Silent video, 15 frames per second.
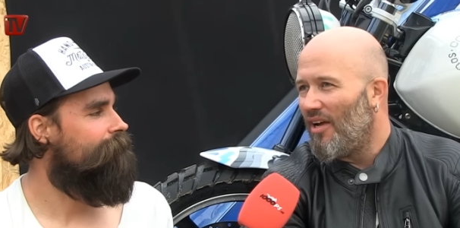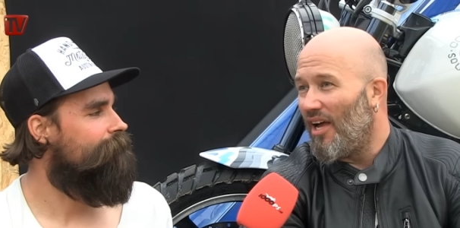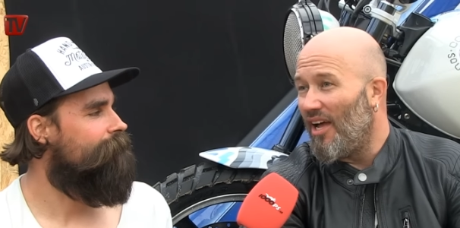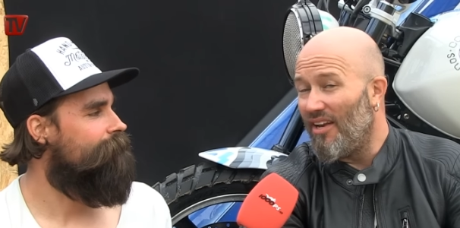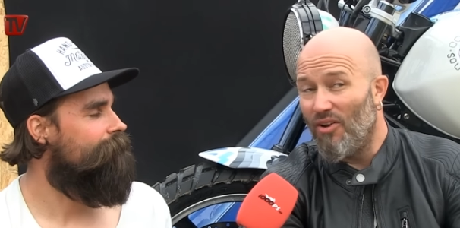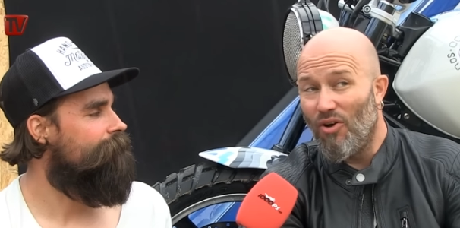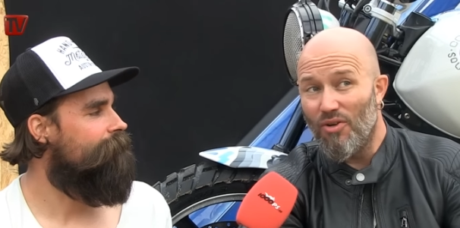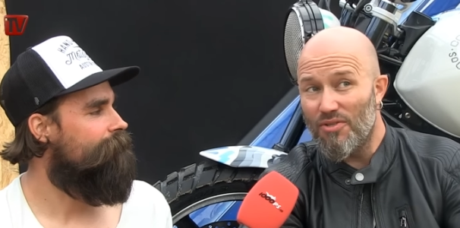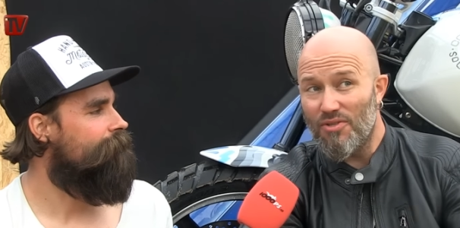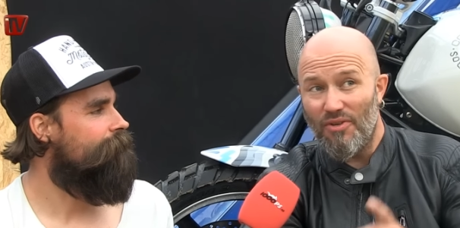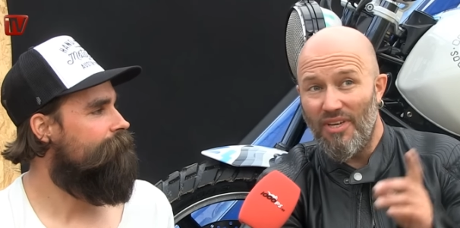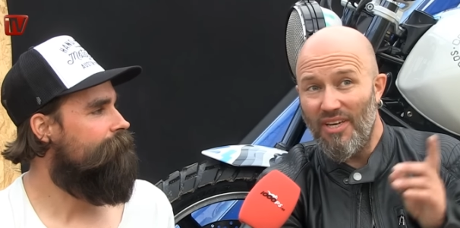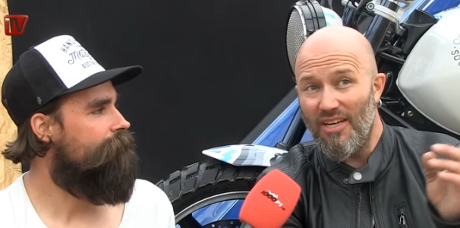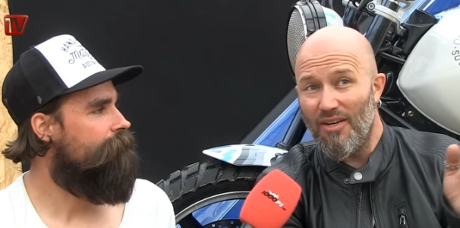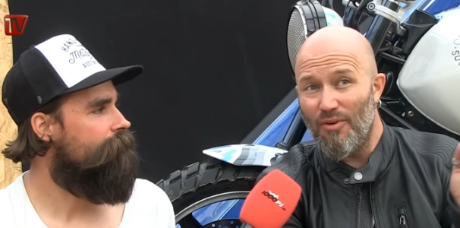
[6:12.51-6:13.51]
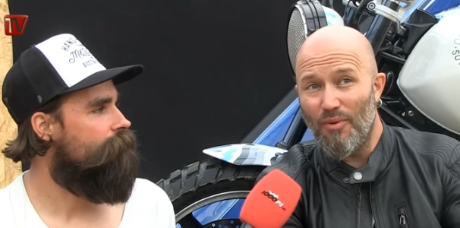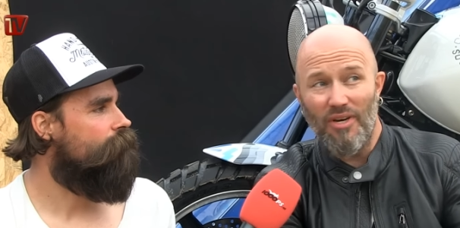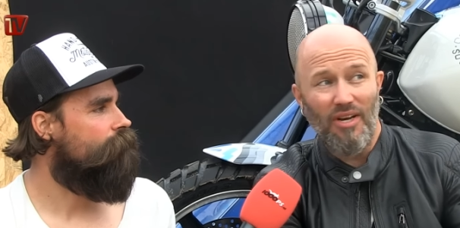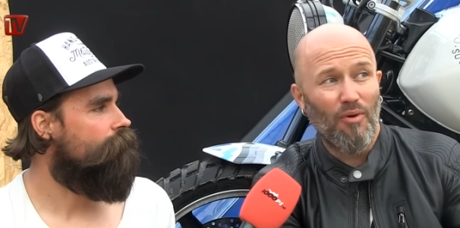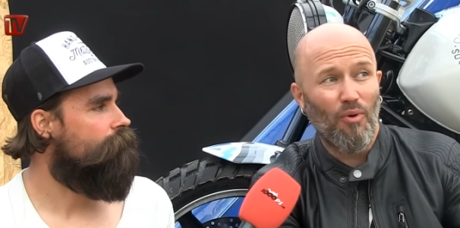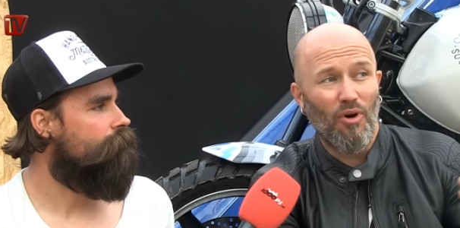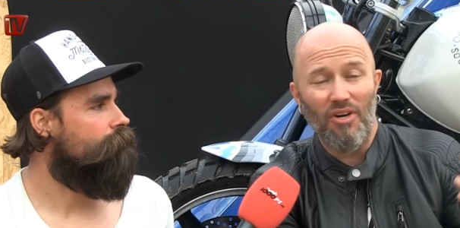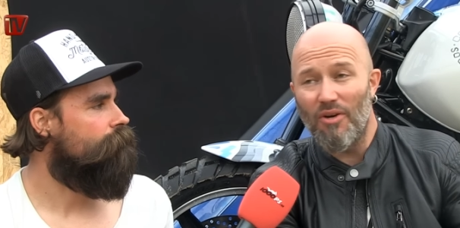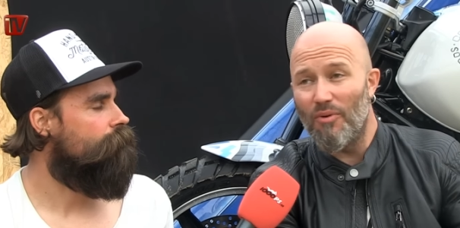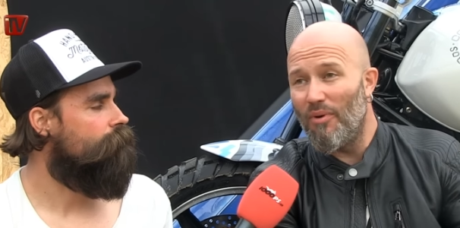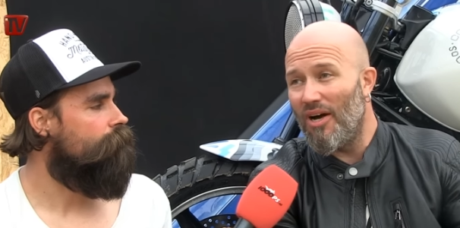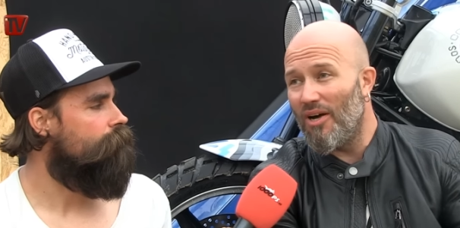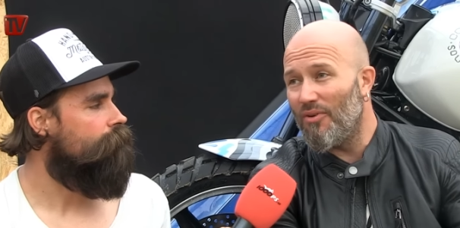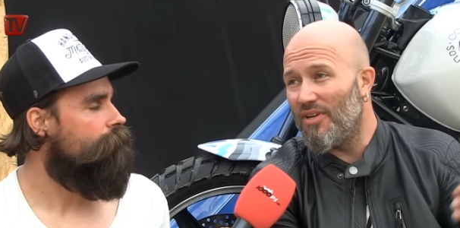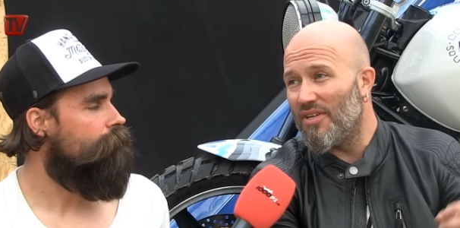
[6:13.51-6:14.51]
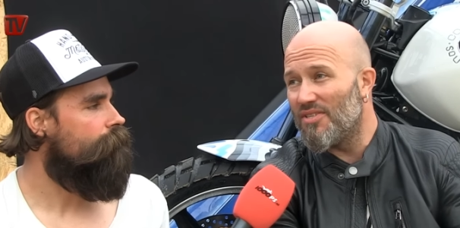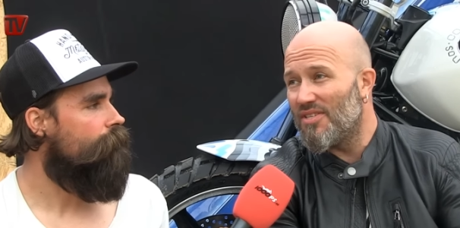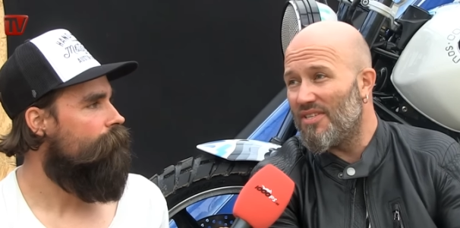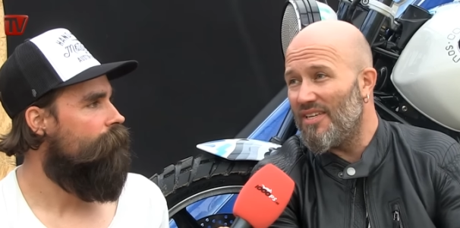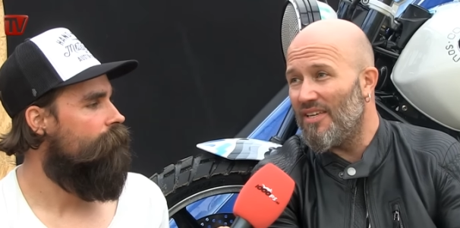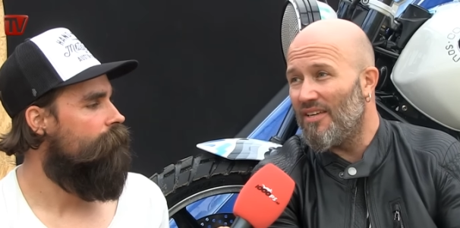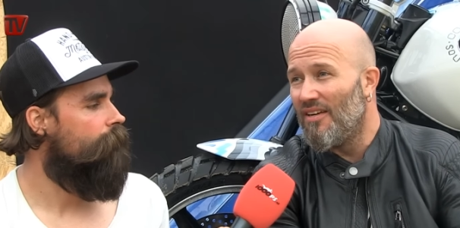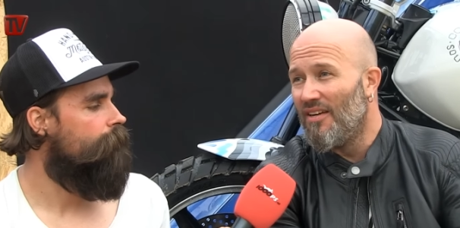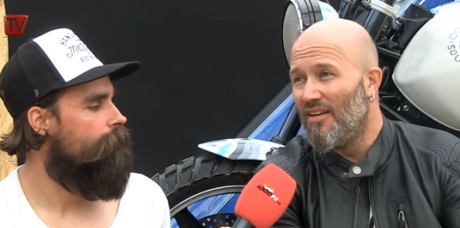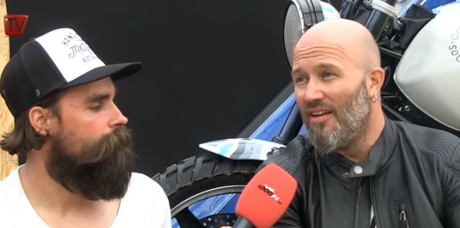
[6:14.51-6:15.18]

Speaker 1: And also here, when I walk around and see